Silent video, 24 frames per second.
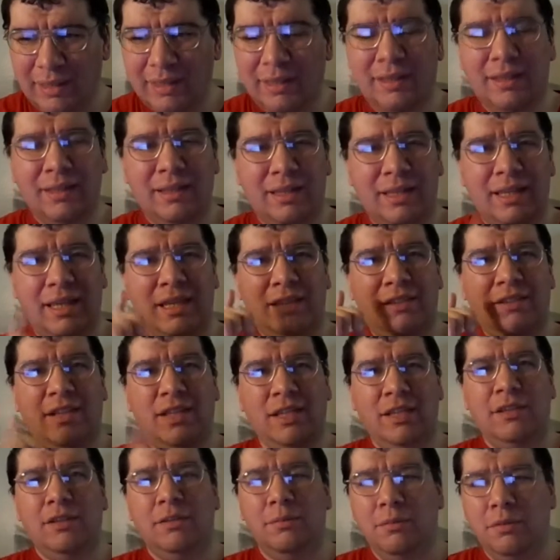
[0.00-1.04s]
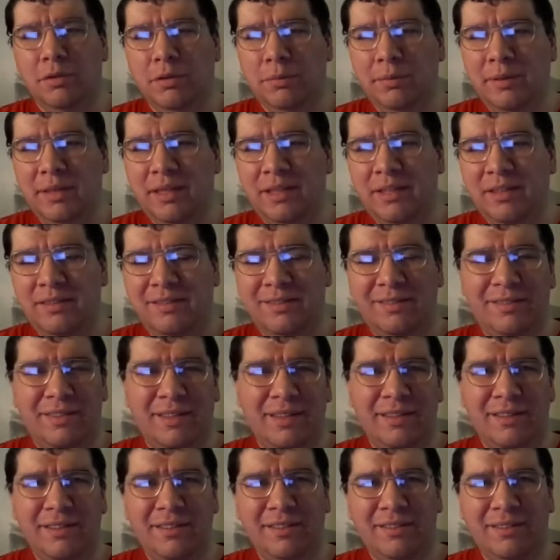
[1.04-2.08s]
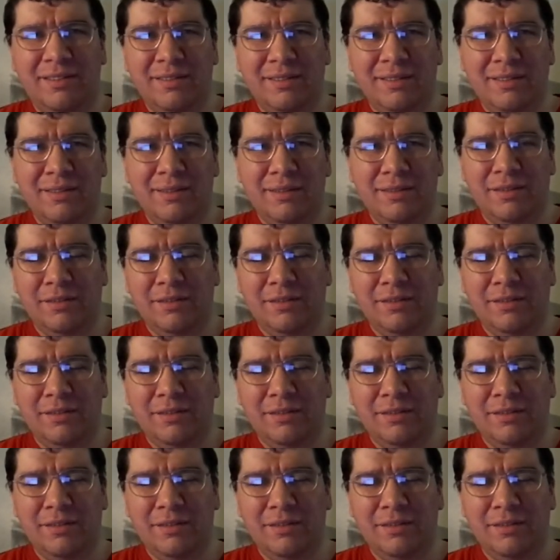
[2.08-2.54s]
like at the end of the movie, he says,